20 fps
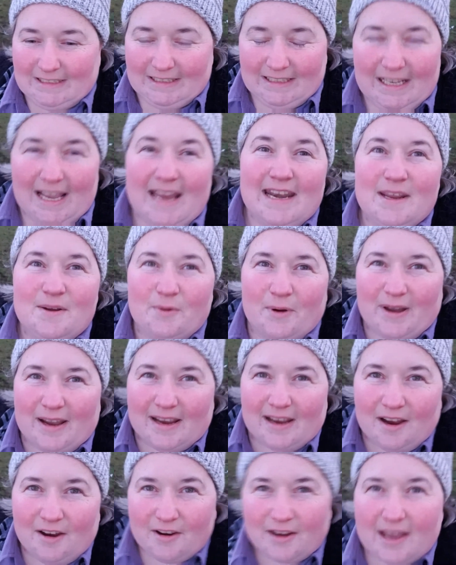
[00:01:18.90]

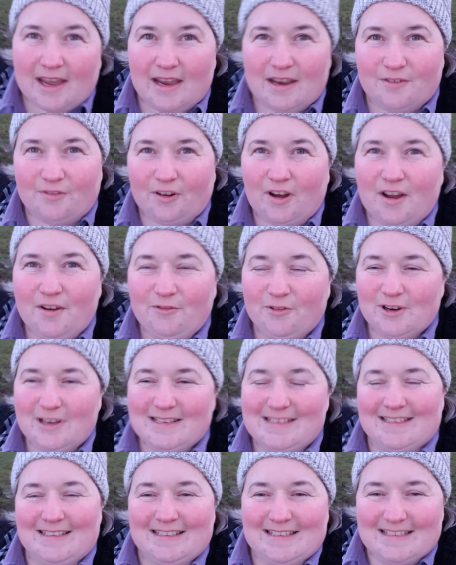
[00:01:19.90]
Anyway, okay, 5
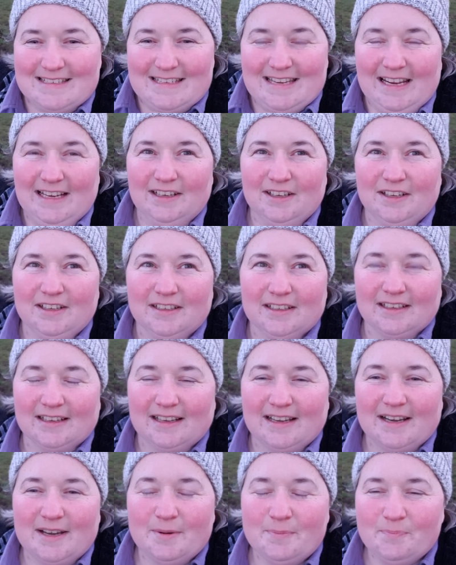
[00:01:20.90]
reasons.
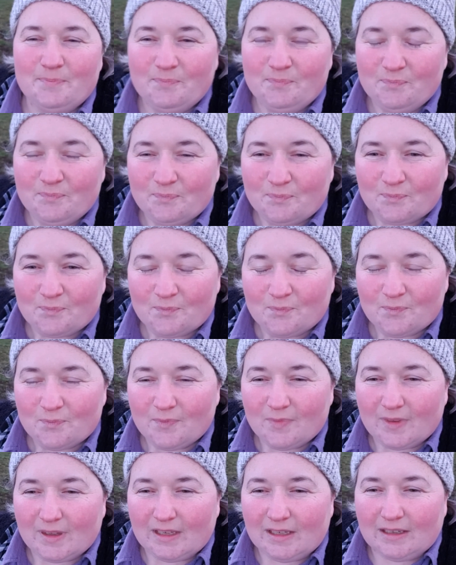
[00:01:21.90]
Why
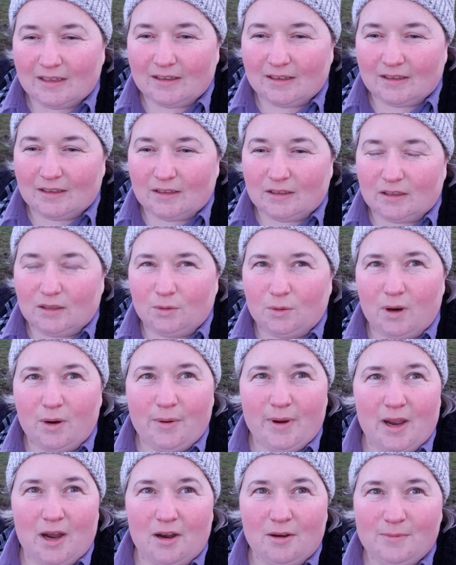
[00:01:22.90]

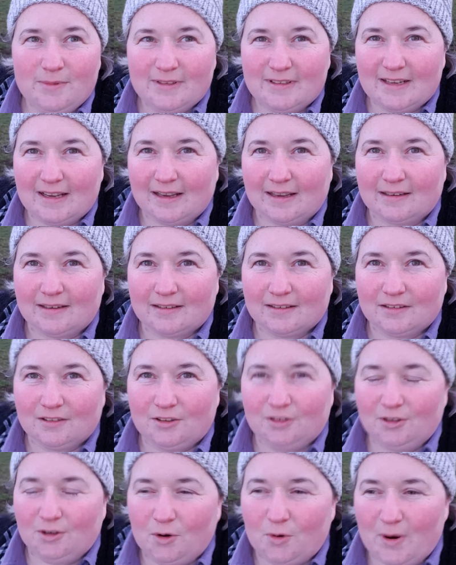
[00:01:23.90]
we homestead?
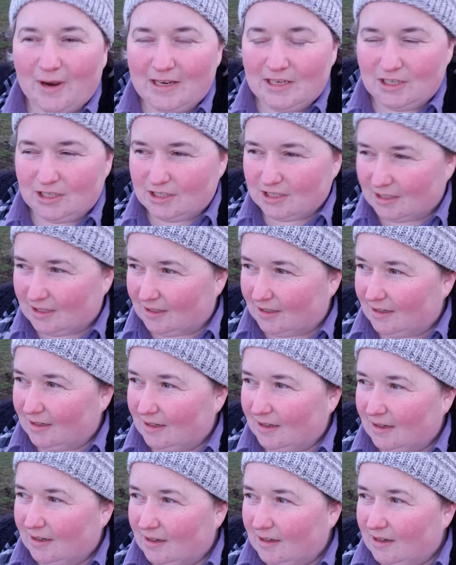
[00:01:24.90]
Good question.
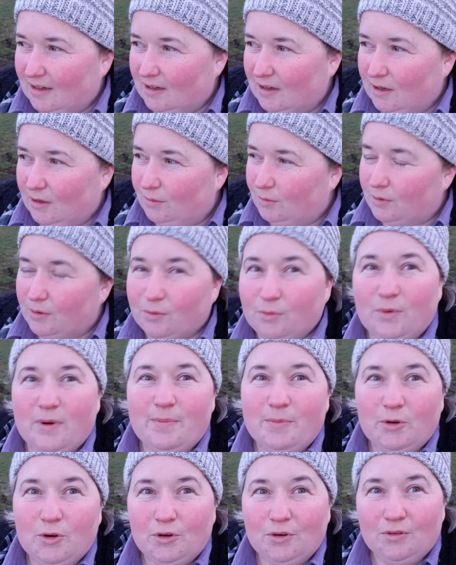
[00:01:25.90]
Well, we
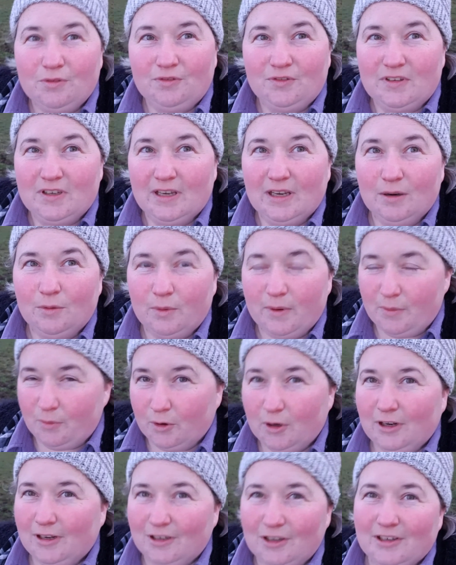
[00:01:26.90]
moved. We
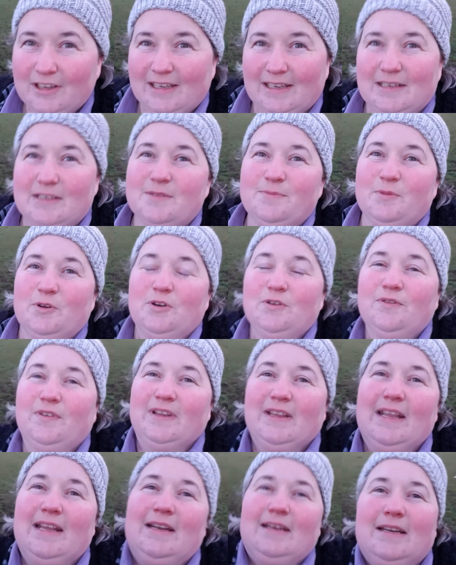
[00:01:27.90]
weren't looking to move,
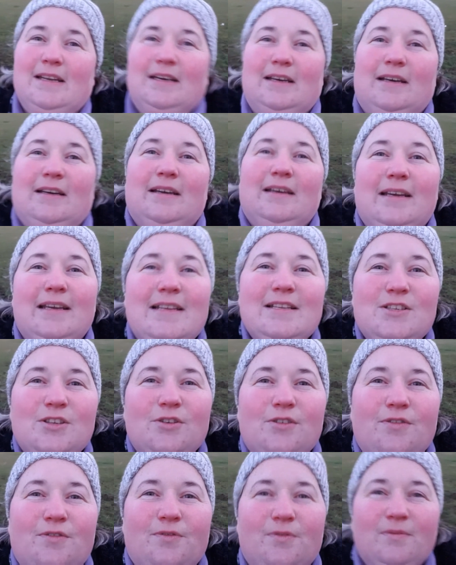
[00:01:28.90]
and then it
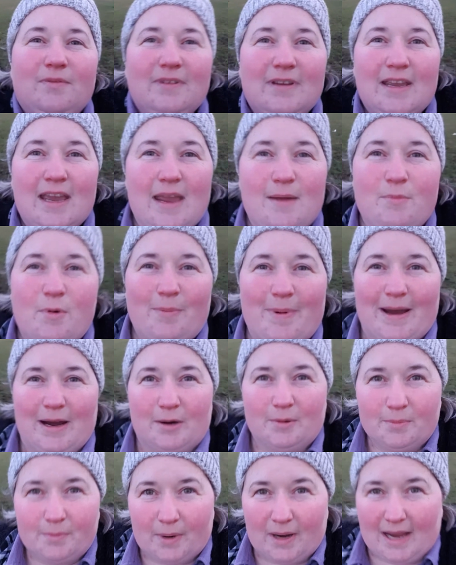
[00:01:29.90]
sort of came
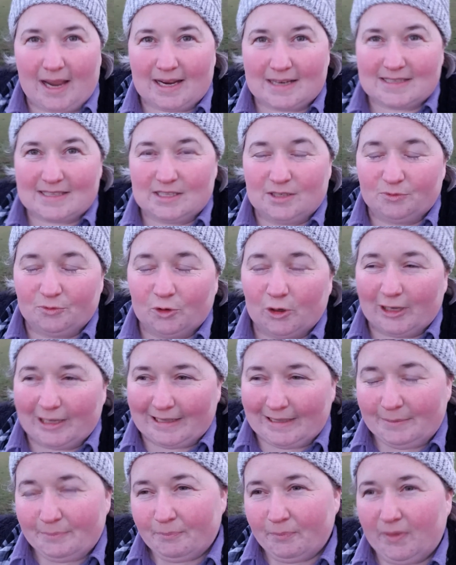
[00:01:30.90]
about by accident,
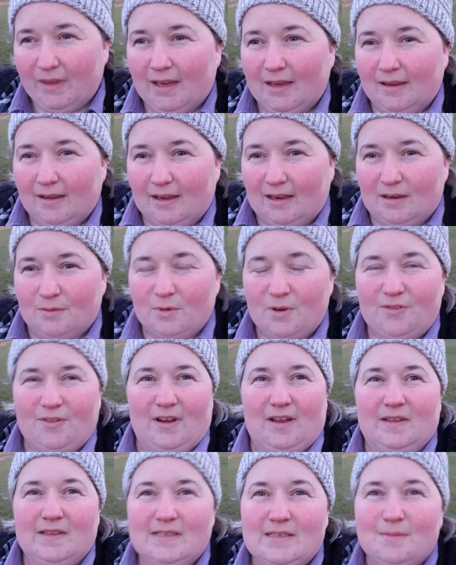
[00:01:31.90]
really. And we
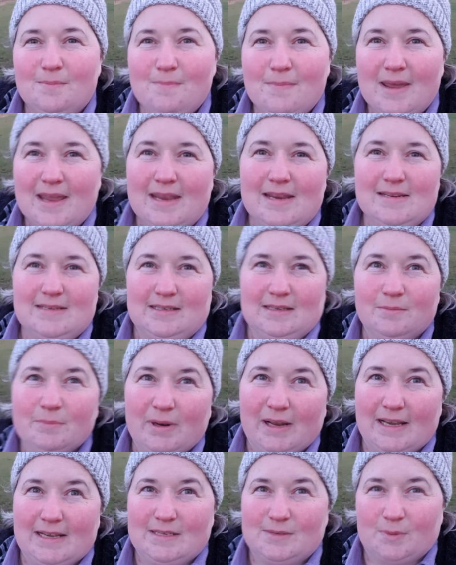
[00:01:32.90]
found this amazing
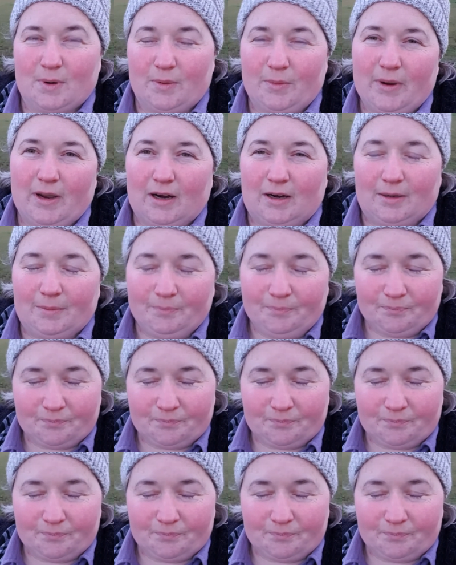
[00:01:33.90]
place where we are.